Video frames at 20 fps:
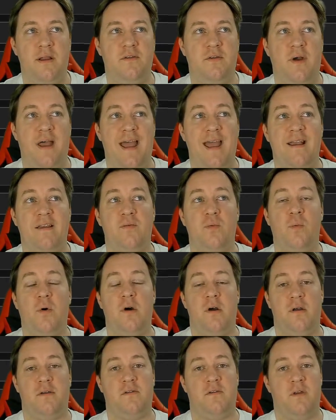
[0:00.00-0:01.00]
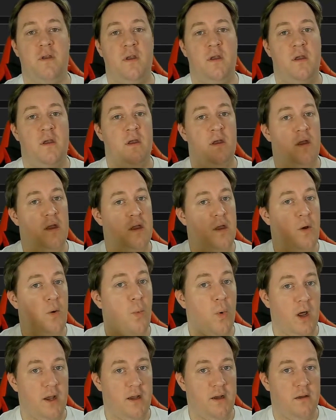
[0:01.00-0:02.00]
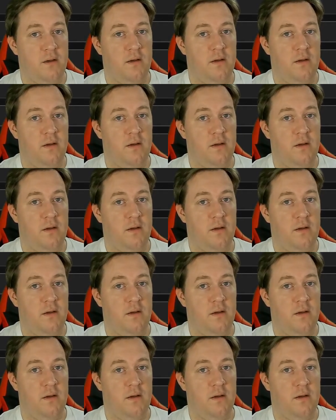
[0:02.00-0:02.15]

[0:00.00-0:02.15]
So x was 1.